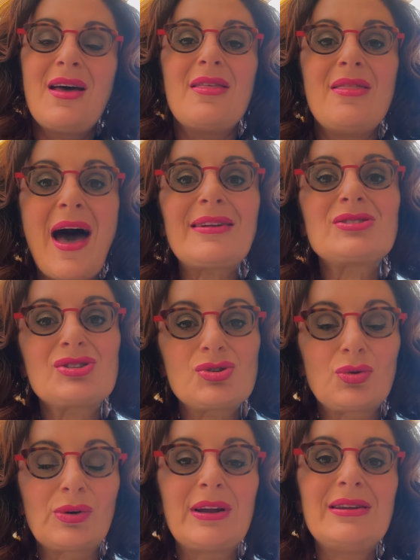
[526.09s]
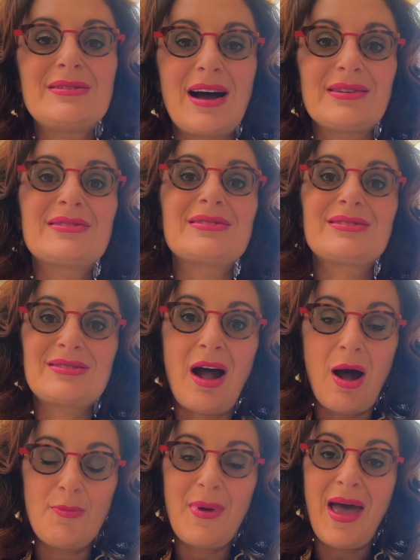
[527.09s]
that story does
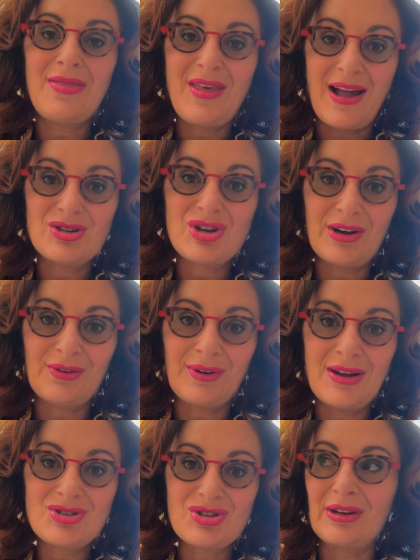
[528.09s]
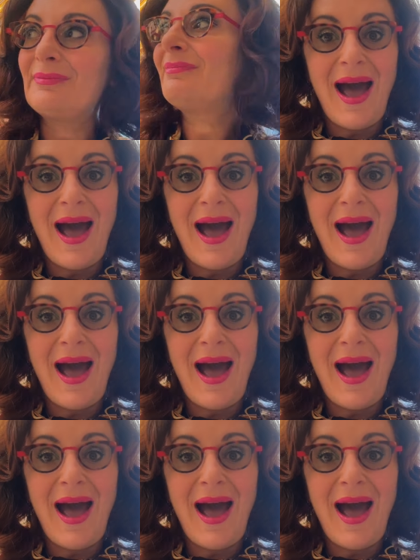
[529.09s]
stop at that generation.